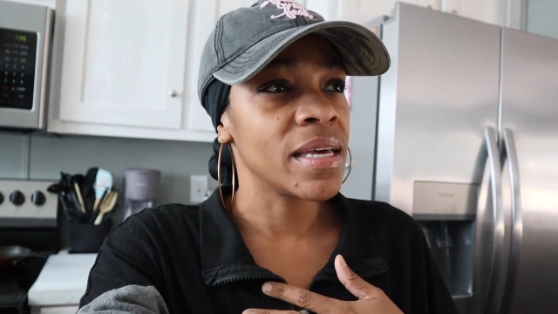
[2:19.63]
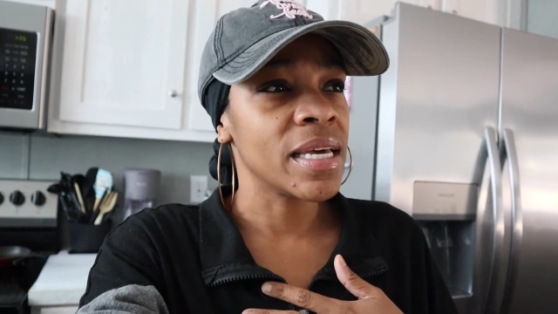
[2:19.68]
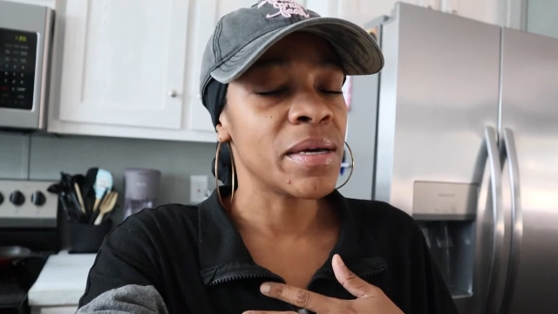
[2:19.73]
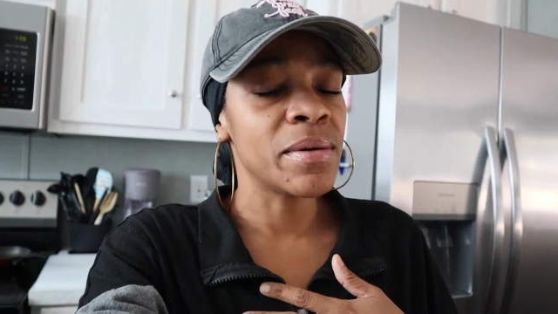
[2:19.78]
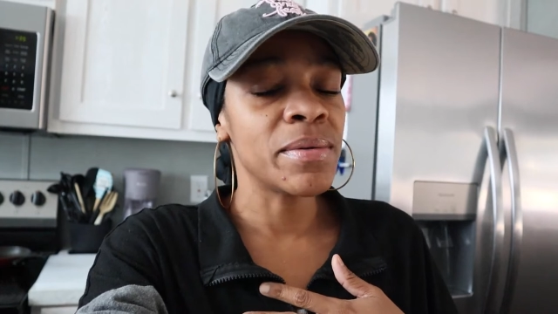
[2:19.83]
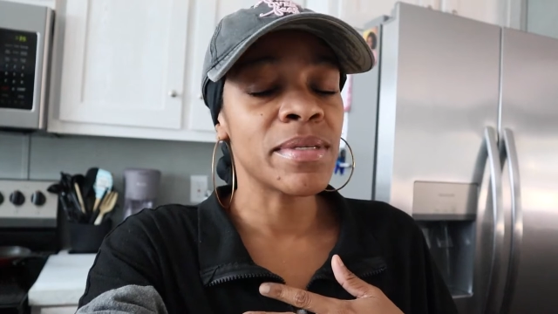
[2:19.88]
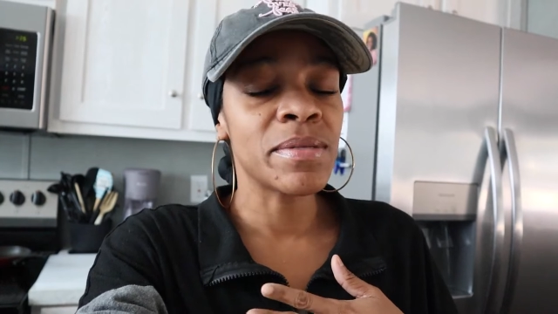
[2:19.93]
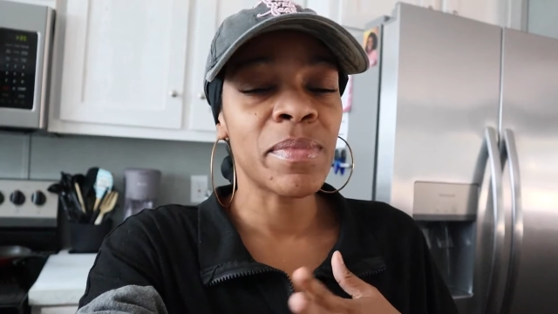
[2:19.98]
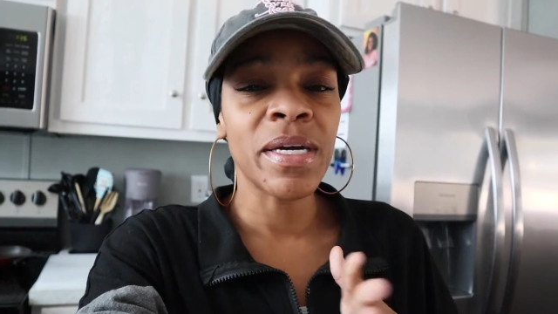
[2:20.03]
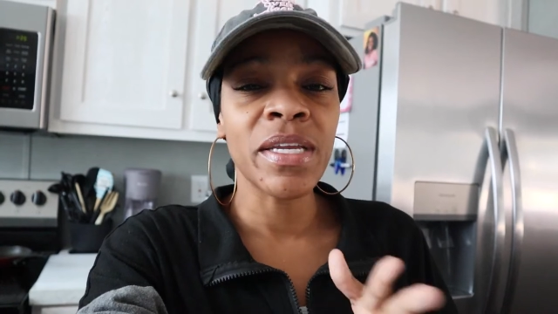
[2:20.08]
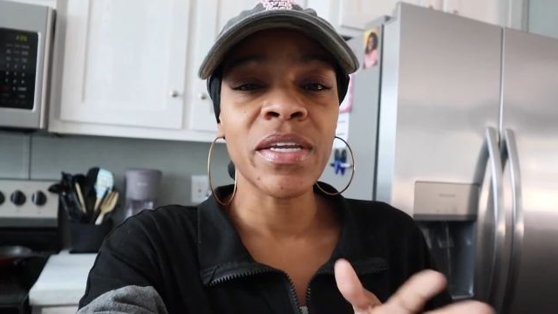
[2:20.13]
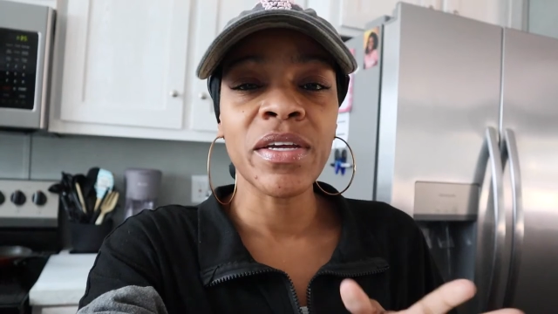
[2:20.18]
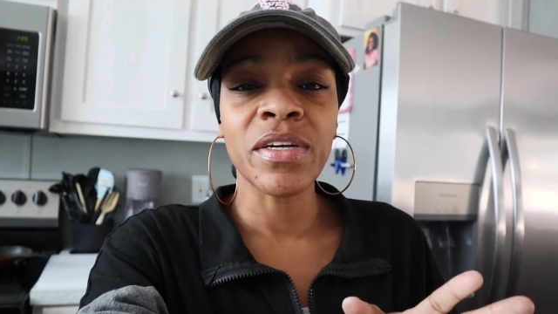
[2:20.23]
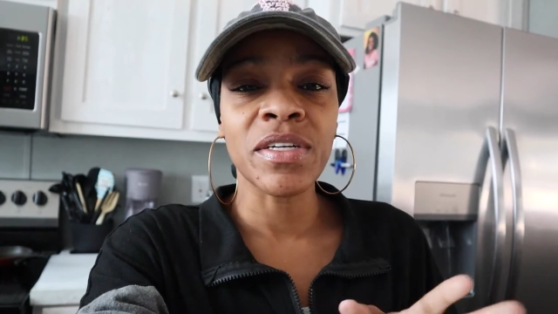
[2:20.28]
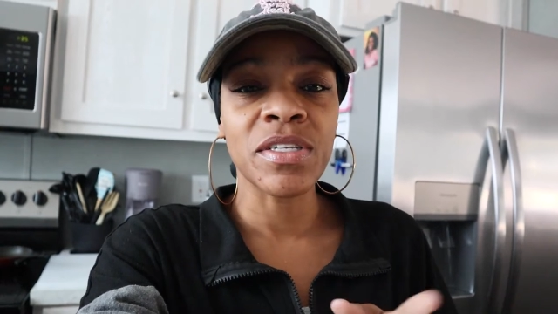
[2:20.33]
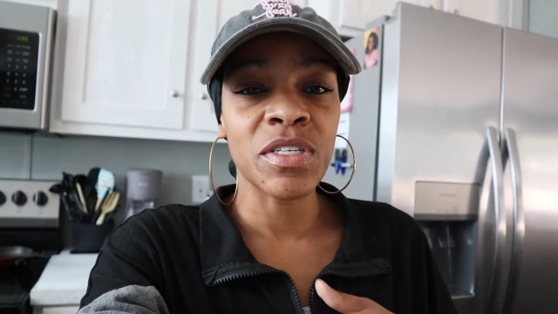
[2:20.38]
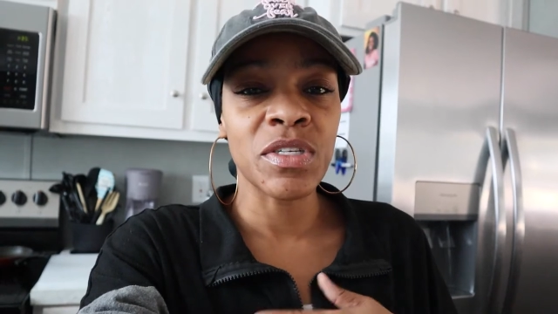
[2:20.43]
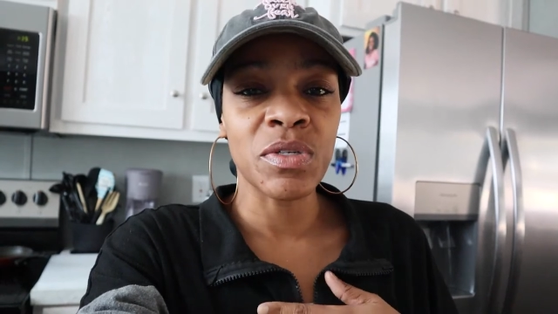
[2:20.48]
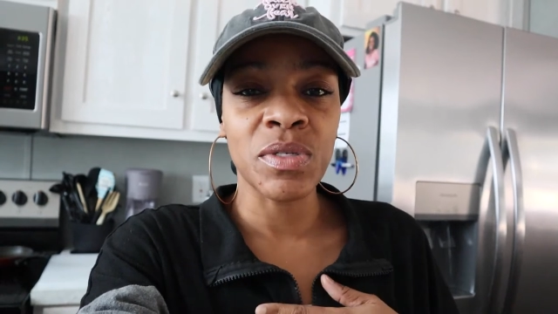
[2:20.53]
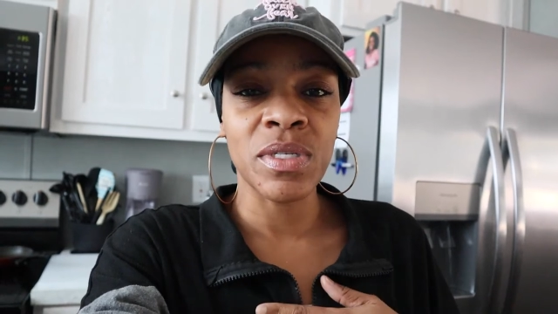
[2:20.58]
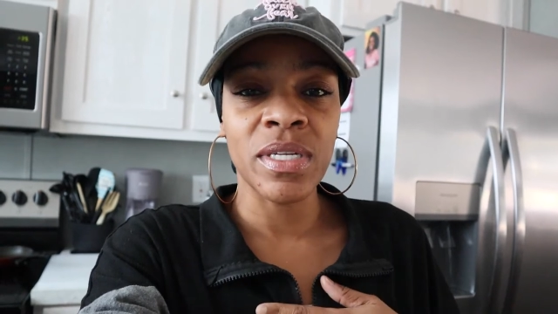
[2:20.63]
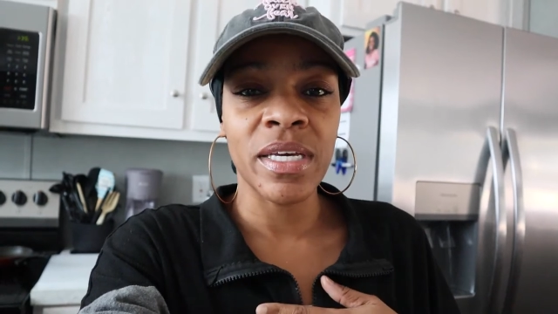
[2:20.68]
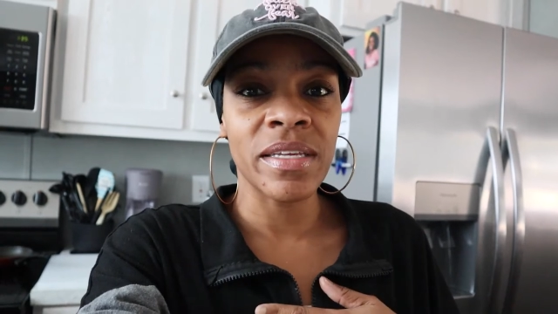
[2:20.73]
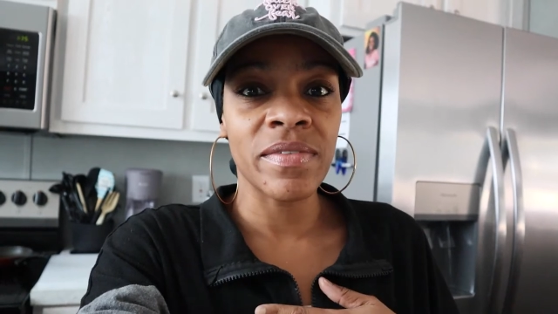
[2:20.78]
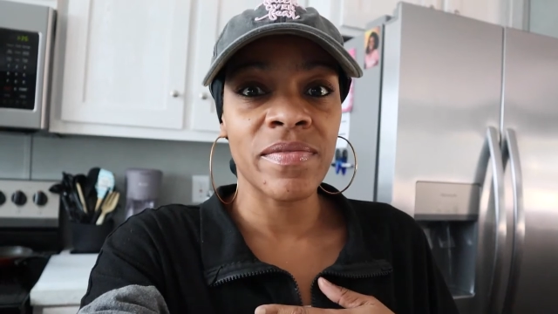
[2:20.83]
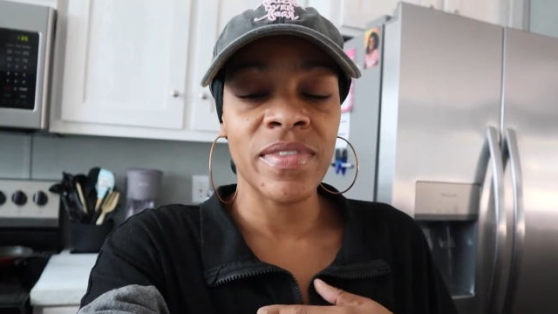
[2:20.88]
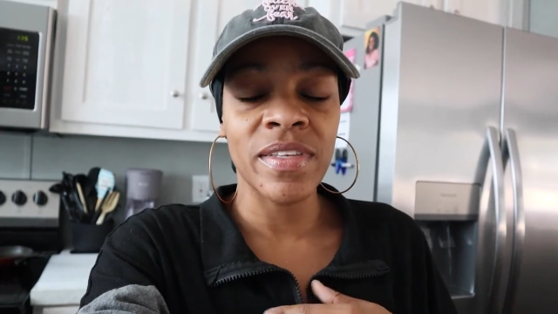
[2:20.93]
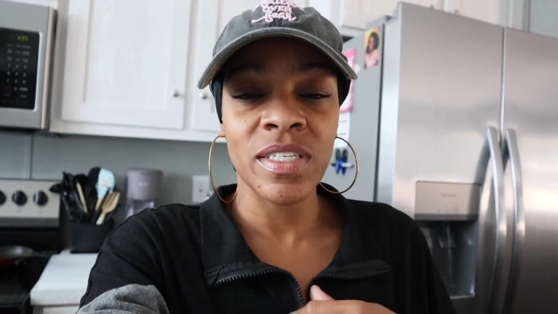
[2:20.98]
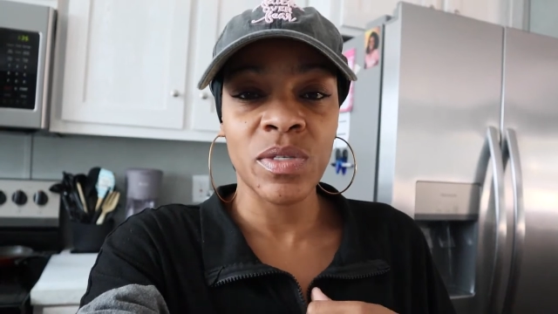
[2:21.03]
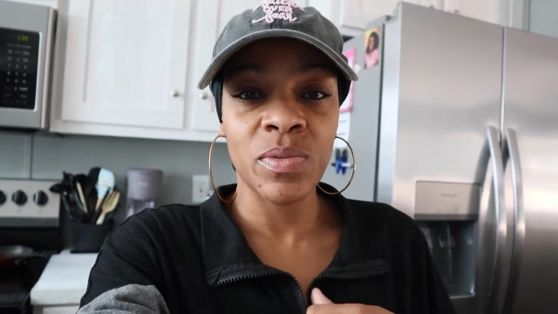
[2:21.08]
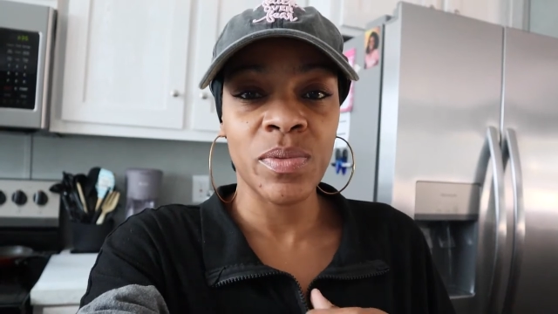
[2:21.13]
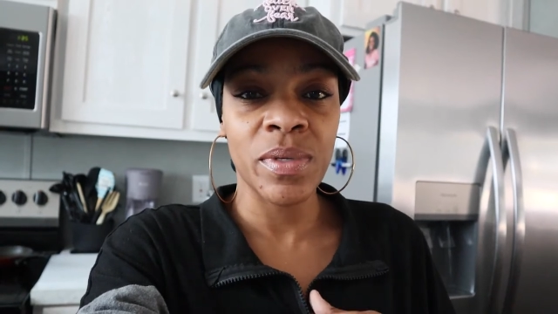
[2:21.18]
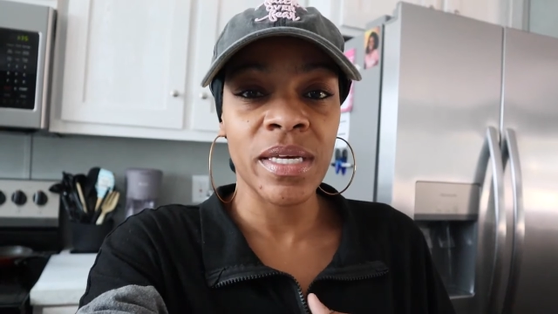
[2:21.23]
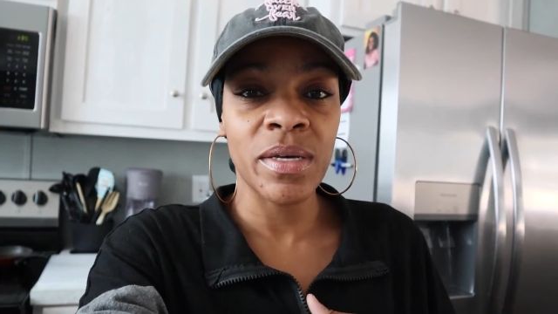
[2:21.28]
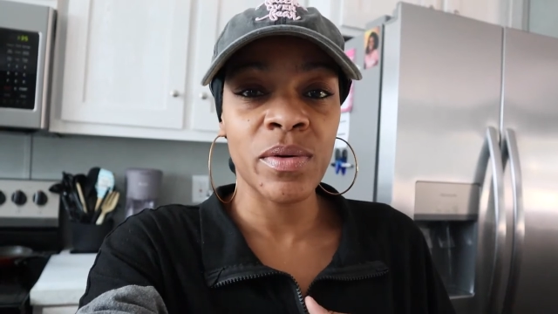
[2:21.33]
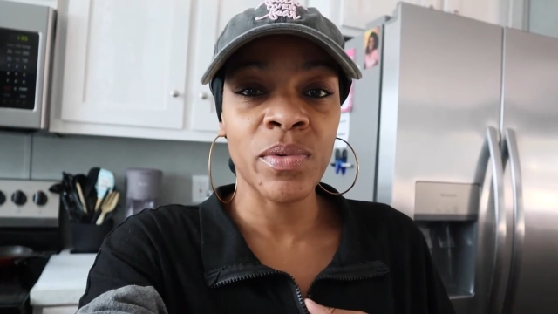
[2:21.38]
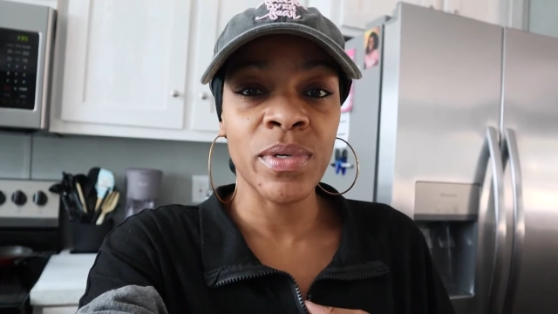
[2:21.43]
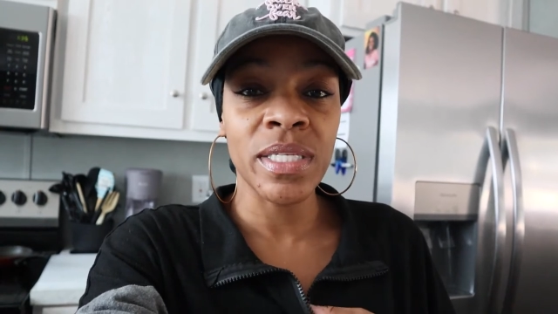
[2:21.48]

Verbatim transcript: It was Monday or Tuesday of this week.